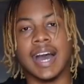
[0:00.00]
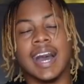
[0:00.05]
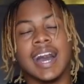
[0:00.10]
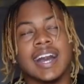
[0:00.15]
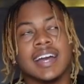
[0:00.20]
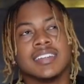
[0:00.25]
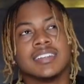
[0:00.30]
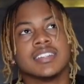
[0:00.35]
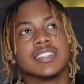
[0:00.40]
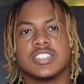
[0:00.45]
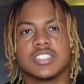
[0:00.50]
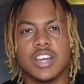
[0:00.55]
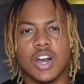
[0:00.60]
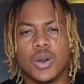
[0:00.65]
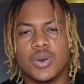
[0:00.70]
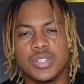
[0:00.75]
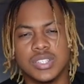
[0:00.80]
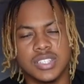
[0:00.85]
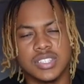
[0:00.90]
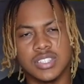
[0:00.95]
And there's
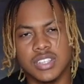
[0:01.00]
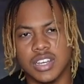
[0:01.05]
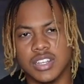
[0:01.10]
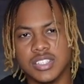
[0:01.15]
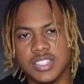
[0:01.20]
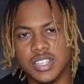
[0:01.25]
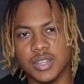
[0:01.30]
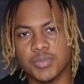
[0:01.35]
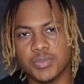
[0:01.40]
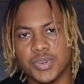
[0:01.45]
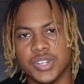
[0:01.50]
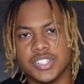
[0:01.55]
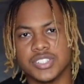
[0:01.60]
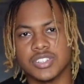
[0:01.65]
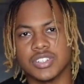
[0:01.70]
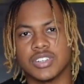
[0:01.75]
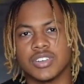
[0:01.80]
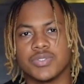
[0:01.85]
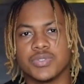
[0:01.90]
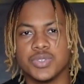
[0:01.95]
always this constant
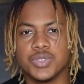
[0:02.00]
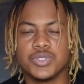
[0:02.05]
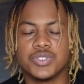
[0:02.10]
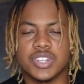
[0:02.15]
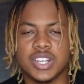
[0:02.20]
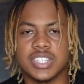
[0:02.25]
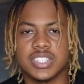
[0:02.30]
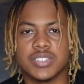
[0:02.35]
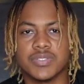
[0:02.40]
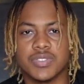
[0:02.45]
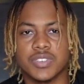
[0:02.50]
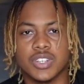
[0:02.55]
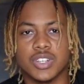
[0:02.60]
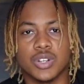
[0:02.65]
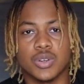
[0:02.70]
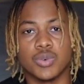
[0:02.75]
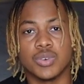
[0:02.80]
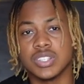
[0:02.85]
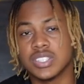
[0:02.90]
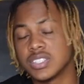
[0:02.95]
pressure of you trying to
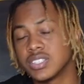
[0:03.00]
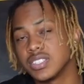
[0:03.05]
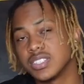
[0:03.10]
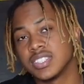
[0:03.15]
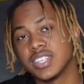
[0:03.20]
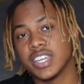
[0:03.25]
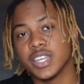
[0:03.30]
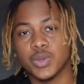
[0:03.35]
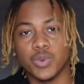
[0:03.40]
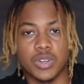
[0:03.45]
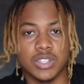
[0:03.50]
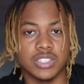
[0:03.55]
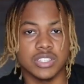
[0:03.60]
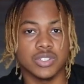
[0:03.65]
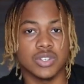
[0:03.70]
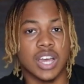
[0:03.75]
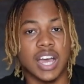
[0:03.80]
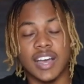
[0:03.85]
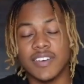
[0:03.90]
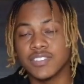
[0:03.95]
figure out what it is that you want to
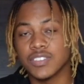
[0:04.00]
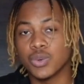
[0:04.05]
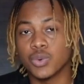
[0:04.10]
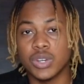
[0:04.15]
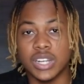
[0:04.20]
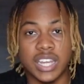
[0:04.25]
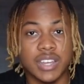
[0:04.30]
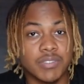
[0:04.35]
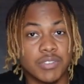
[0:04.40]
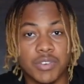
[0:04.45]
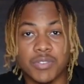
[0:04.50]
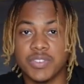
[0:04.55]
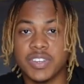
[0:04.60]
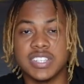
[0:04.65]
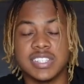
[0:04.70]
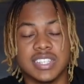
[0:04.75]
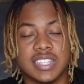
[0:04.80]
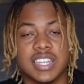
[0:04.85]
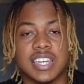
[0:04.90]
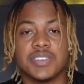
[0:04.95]
do after whatever
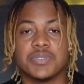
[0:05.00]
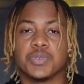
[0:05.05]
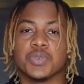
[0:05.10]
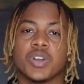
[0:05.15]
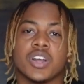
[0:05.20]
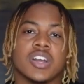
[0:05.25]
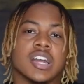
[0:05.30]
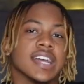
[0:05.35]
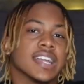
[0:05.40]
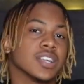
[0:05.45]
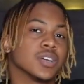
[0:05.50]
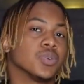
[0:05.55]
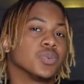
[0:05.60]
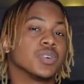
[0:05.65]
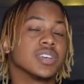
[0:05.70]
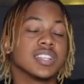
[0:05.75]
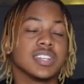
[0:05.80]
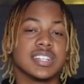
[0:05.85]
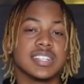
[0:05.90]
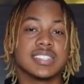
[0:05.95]
phase in life you are in,
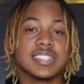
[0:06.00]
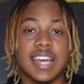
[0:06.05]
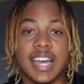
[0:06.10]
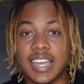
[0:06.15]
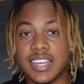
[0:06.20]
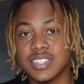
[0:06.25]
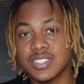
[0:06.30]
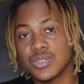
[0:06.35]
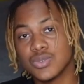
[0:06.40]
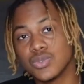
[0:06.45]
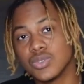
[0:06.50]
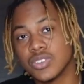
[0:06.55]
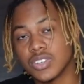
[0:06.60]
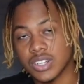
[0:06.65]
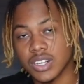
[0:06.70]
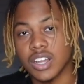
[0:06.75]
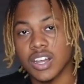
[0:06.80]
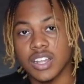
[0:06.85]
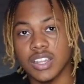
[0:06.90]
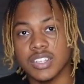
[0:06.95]
whether it's high school or
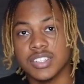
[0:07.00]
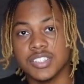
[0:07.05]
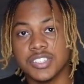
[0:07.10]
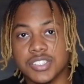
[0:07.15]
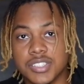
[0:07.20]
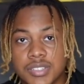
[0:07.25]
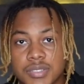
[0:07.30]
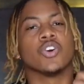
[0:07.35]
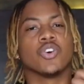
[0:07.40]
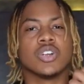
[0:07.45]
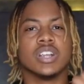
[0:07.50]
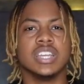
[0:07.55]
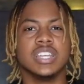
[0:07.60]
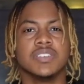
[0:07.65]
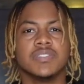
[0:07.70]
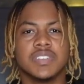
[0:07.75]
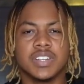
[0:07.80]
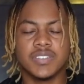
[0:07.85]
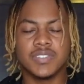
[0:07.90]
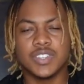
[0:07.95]
college. Or
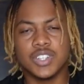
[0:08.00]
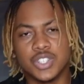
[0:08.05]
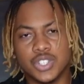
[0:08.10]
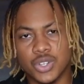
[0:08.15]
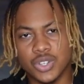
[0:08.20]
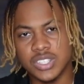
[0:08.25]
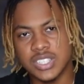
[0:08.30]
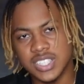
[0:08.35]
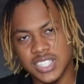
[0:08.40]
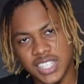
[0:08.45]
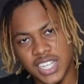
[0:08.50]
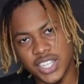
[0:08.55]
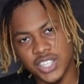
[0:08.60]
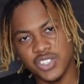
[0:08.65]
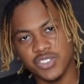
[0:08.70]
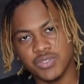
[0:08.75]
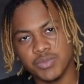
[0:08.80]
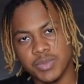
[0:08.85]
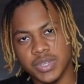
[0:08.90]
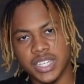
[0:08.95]
even if the choices that
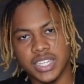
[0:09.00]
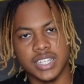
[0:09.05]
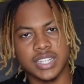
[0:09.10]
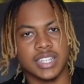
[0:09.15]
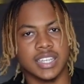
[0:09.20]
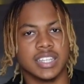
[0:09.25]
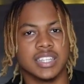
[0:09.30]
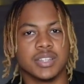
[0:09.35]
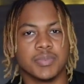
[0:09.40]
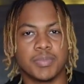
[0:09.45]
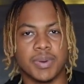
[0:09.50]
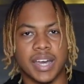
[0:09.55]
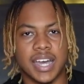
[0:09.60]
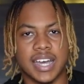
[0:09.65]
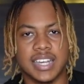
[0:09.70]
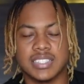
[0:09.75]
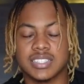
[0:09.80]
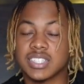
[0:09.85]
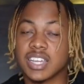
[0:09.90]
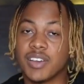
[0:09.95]
you've made in the
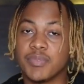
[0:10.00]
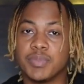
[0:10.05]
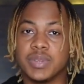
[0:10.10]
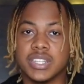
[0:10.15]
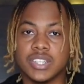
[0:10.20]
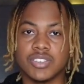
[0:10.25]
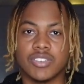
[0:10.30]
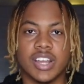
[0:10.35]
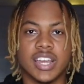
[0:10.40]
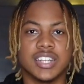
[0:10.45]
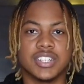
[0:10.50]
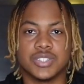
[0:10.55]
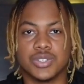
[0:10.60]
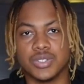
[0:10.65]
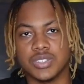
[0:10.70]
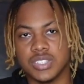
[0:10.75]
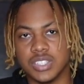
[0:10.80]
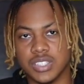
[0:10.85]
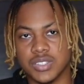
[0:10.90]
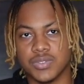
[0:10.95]
past have been the right
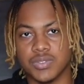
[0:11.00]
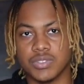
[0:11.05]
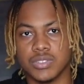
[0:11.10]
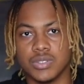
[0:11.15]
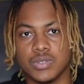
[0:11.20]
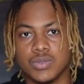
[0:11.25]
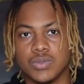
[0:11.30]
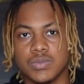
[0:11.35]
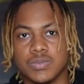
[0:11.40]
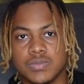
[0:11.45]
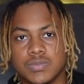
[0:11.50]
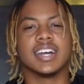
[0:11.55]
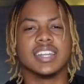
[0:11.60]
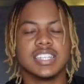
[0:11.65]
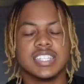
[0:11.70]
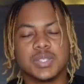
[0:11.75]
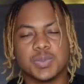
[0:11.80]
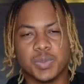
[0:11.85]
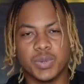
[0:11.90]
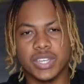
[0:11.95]
choices for you. At
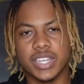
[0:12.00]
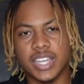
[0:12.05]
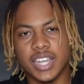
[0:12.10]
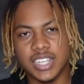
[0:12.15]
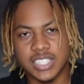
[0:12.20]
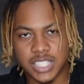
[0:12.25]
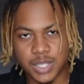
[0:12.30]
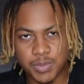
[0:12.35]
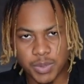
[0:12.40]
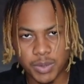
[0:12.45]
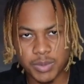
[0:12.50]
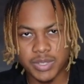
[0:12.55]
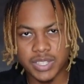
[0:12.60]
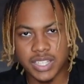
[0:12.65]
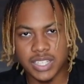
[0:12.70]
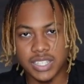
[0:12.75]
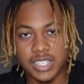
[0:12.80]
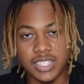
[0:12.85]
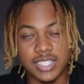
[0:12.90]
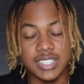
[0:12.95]
this point, you guys are probably
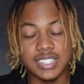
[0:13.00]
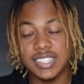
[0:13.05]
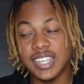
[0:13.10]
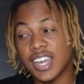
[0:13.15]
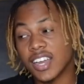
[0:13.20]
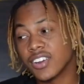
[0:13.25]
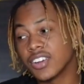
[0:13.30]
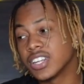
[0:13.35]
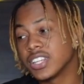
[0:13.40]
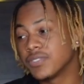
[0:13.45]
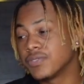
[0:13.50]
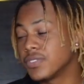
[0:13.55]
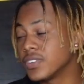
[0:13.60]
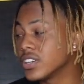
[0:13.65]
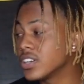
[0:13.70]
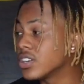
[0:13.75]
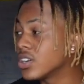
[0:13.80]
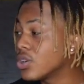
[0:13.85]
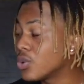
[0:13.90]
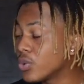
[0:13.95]
thinking this guy already
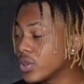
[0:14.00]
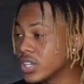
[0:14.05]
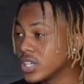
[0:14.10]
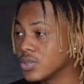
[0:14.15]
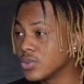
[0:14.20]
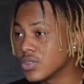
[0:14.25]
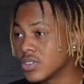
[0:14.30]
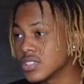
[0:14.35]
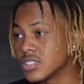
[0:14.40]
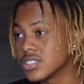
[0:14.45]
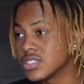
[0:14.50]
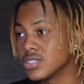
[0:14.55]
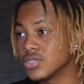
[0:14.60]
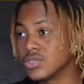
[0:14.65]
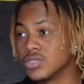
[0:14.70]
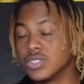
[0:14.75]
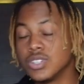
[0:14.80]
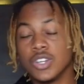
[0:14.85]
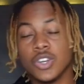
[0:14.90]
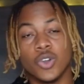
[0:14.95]
figured out what he wants to
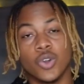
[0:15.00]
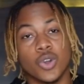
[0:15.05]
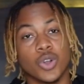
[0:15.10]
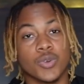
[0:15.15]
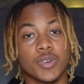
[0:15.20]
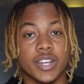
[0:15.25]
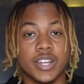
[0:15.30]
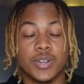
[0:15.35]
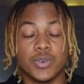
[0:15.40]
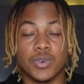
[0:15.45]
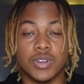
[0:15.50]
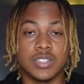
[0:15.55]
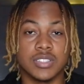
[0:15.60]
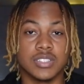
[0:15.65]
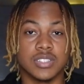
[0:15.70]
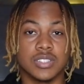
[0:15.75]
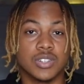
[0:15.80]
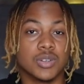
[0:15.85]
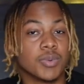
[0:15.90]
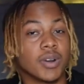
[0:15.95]
do or where he
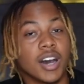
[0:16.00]
wants to go.